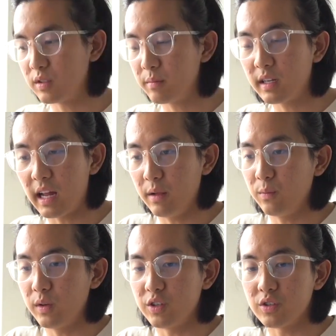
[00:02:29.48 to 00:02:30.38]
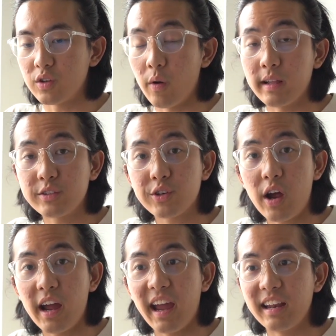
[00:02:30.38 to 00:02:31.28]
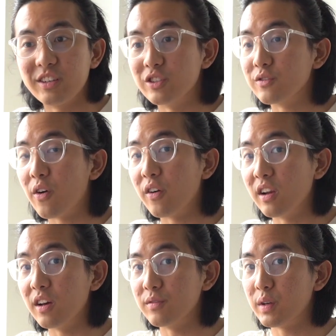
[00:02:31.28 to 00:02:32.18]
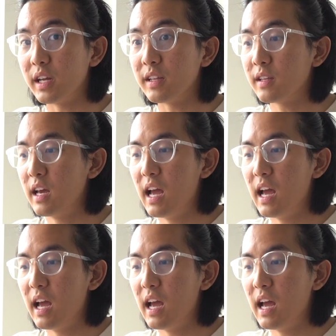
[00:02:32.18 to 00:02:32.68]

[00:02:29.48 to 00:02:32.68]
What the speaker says: something that we just go and try and then just fall in love with it.